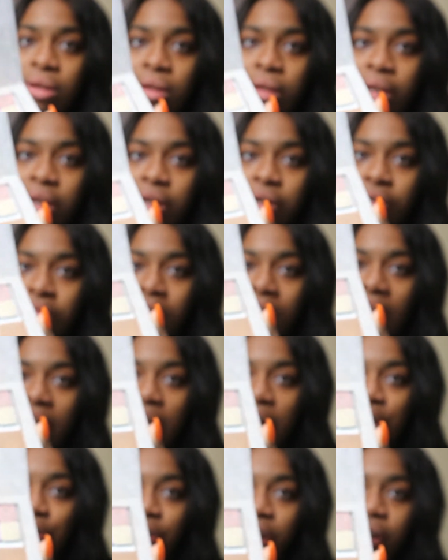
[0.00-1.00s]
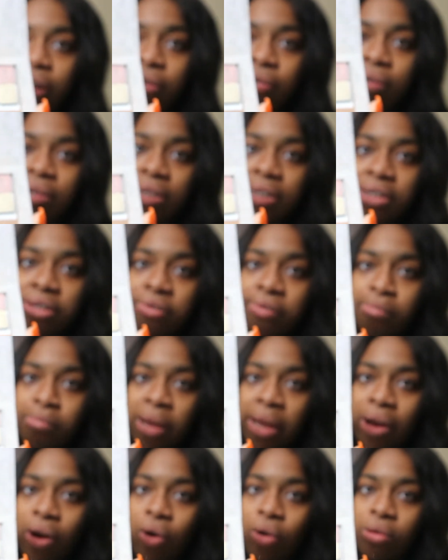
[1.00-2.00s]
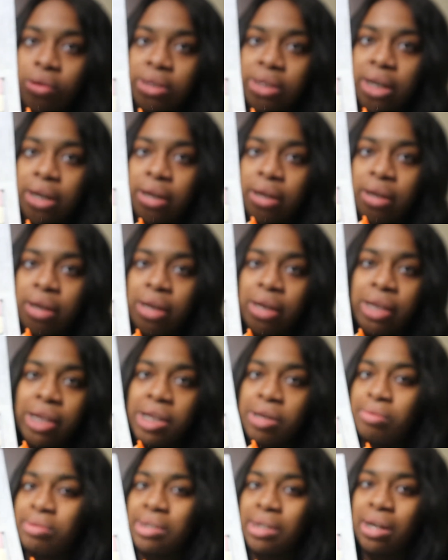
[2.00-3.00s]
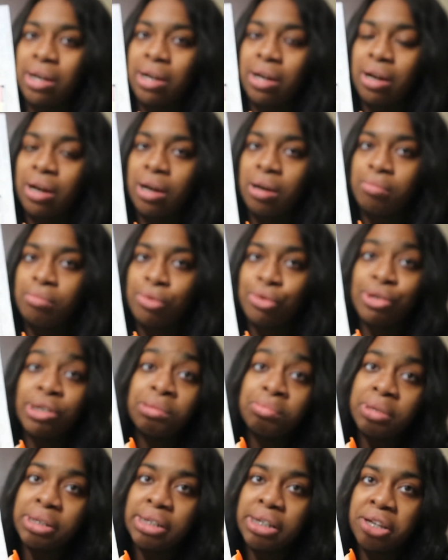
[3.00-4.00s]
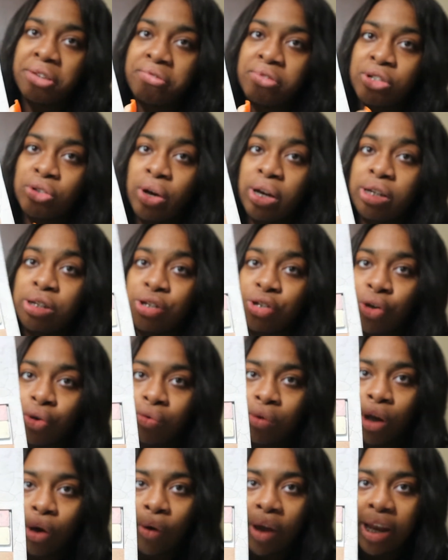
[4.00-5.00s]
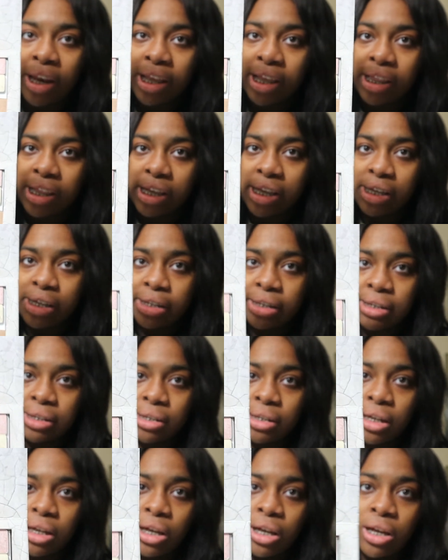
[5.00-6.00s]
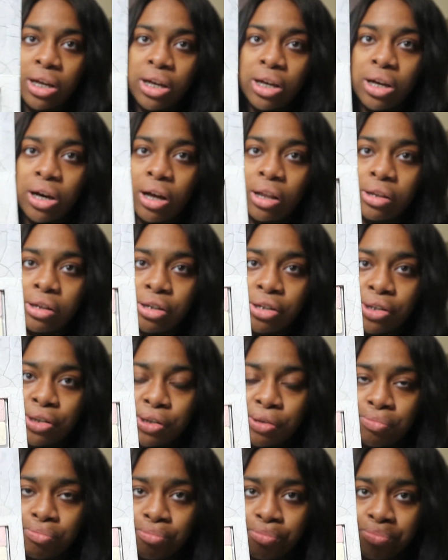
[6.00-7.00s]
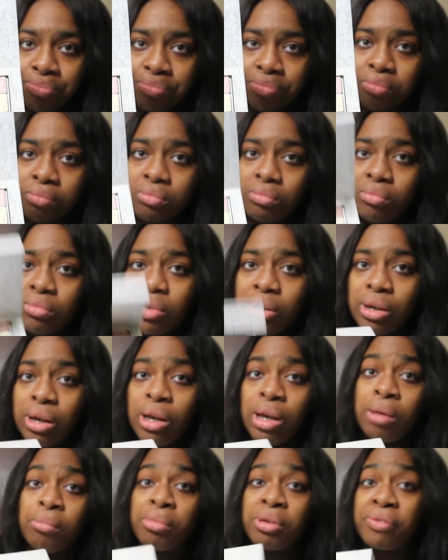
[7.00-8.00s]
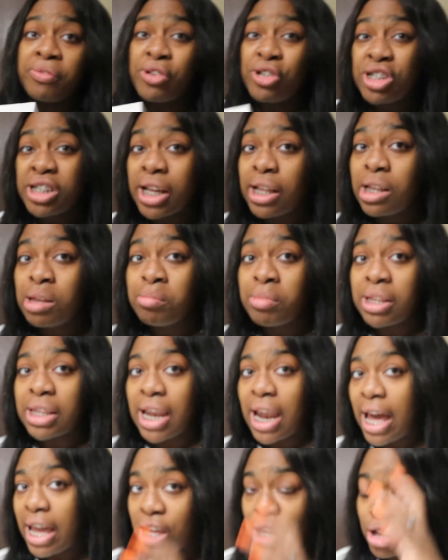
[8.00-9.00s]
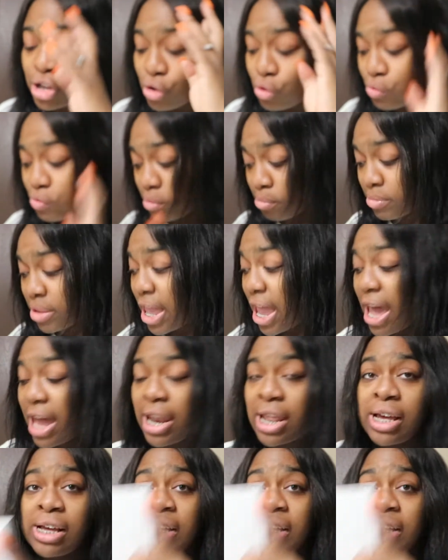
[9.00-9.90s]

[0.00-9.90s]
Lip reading: here are my eyeshadows. These are from like Ulta. It was a Christmas gift, so I don't know any of these colors. But if you're telling me that I can go from that